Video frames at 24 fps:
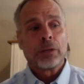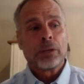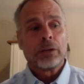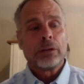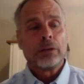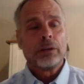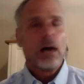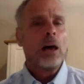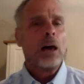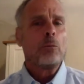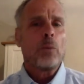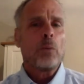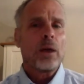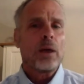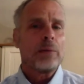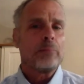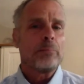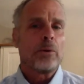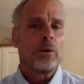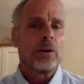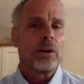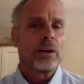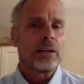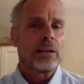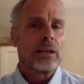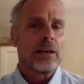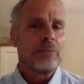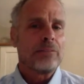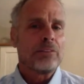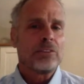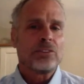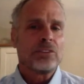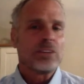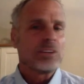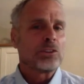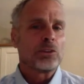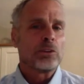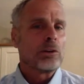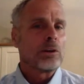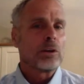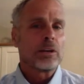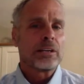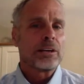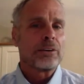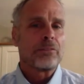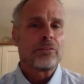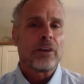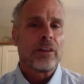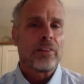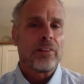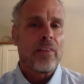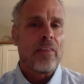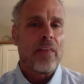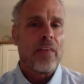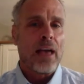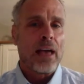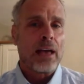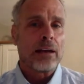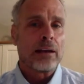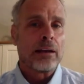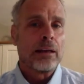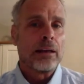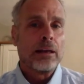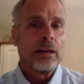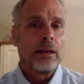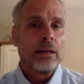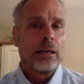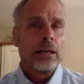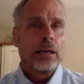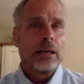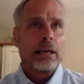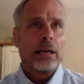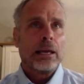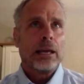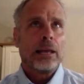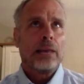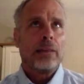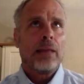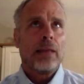Non-weight-bearing deficits look different than that. And